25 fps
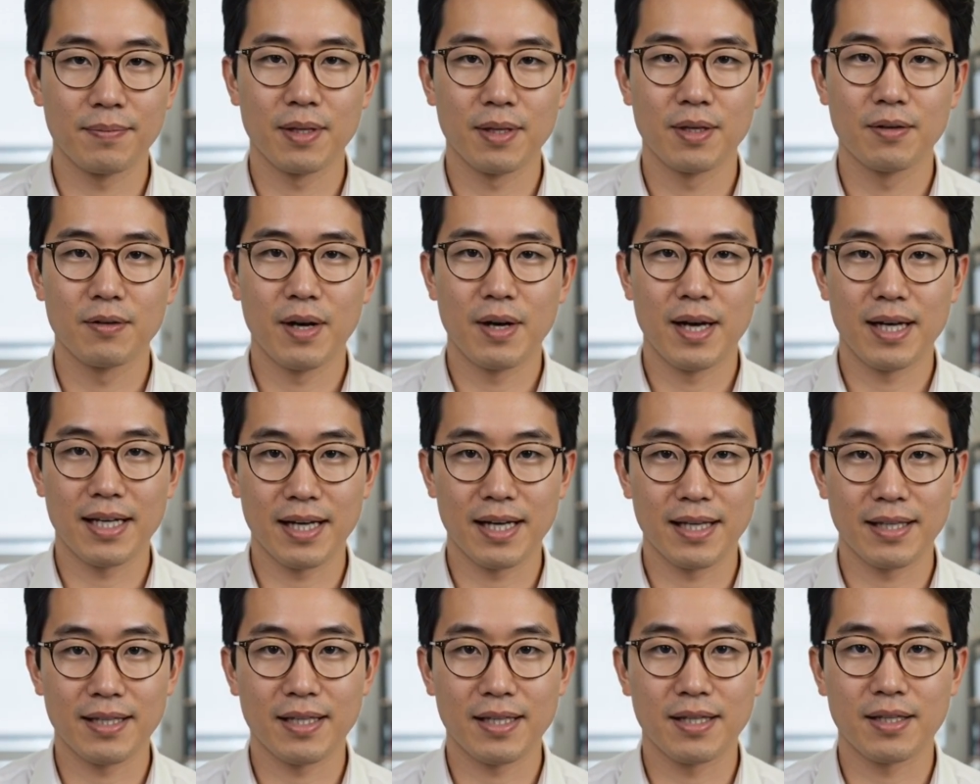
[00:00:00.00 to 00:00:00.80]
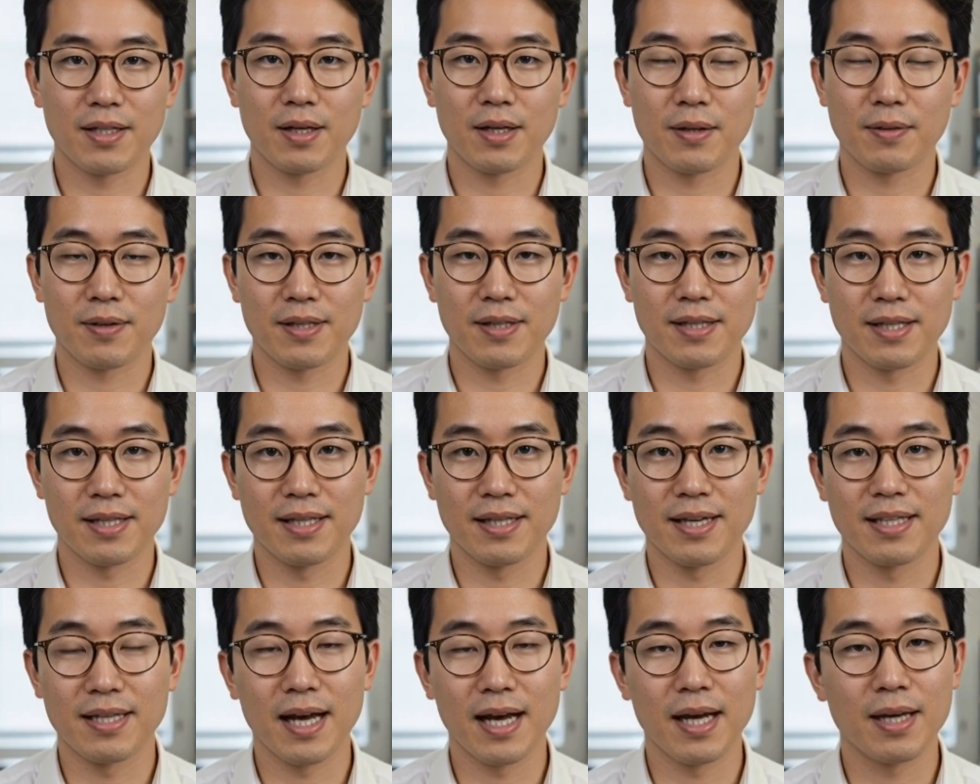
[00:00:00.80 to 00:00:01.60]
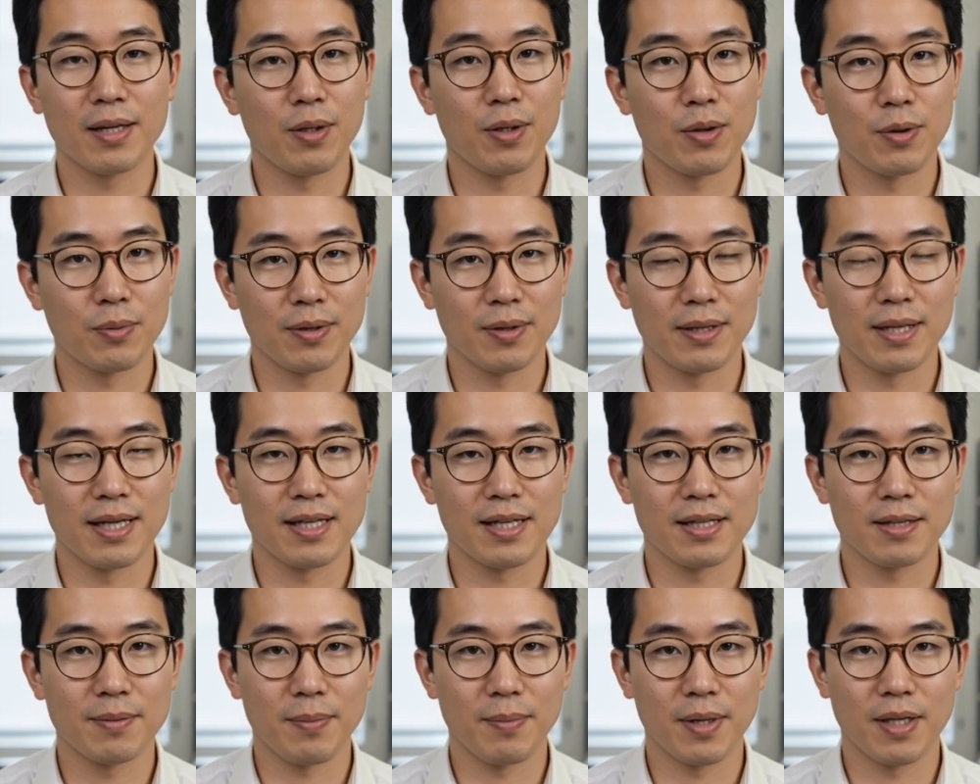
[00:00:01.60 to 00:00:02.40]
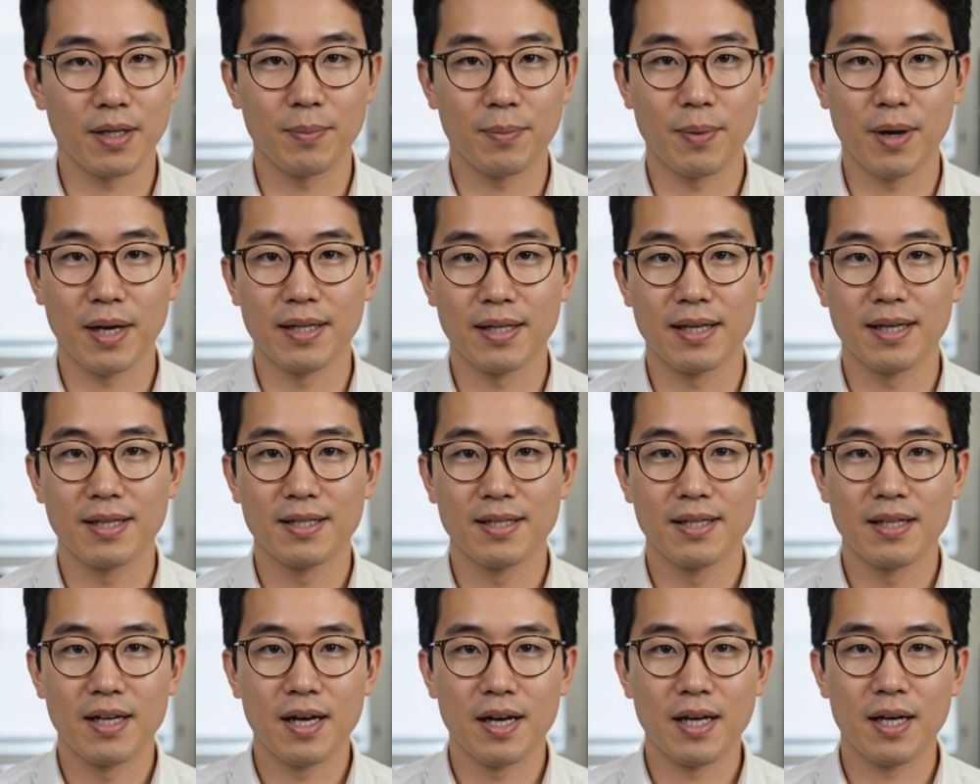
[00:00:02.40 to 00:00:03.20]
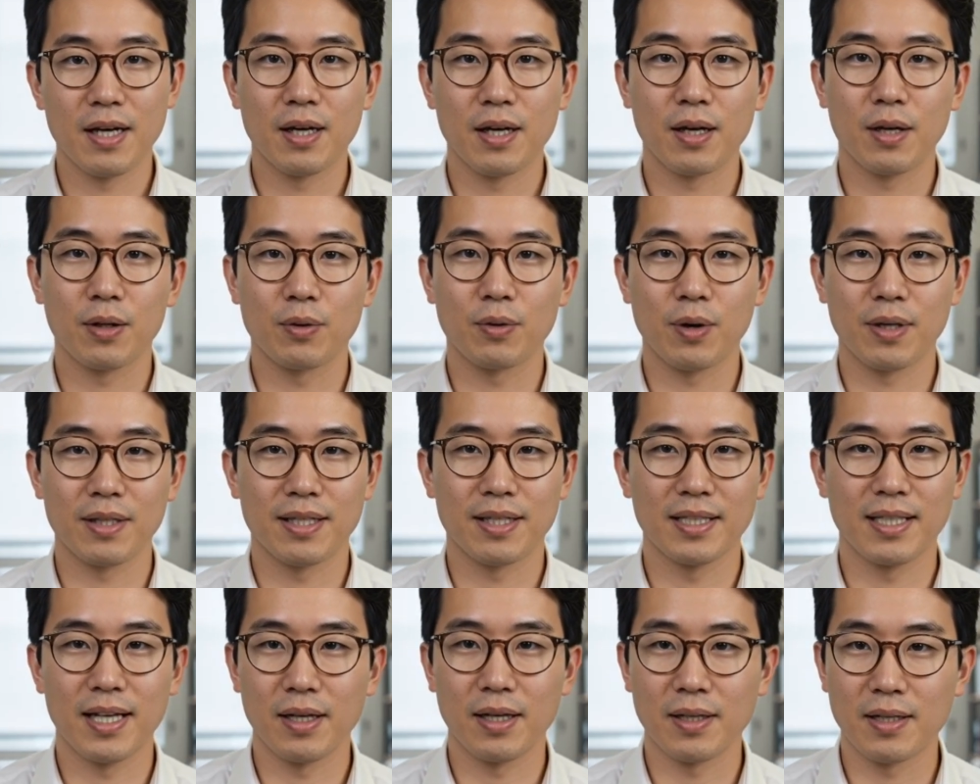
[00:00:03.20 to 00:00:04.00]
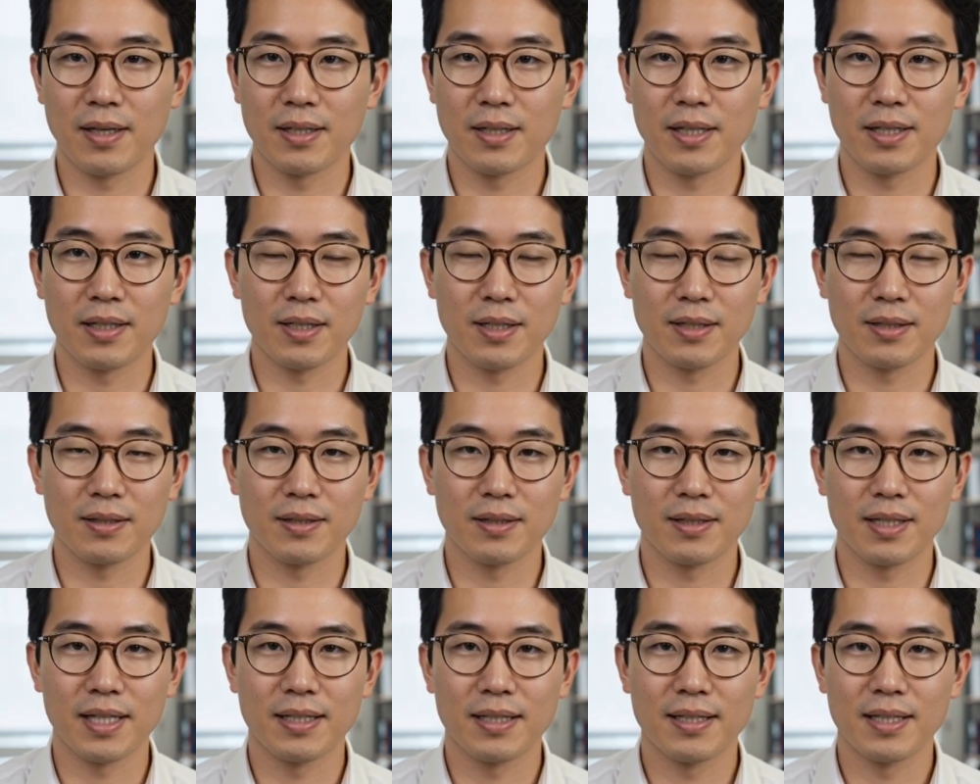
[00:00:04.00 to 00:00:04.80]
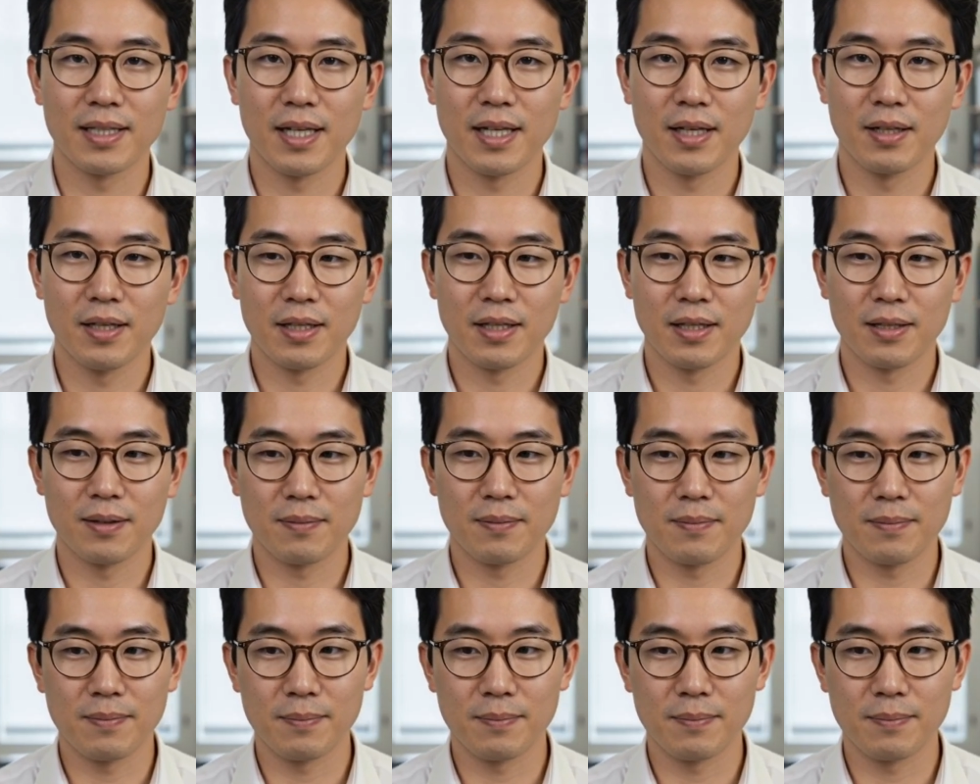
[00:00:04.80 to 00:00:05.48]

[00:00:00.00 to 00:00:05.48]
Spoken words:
If light hits this surface at this angle with this much brightness, run this calculation and get the color.